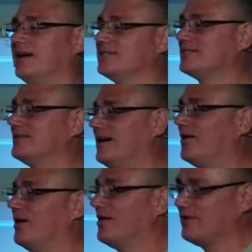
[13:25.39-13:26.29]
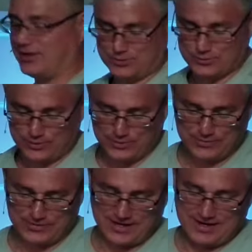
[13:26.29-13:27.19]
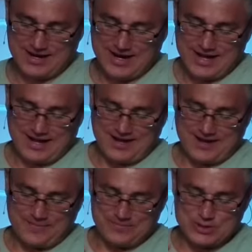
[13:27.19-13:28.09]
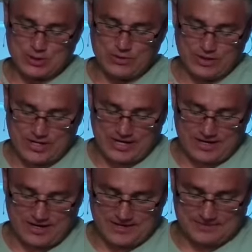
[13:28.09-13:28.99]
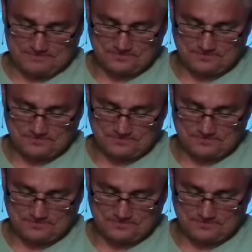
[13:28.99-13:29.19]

I just I don't have any control over that. Um, so look at um,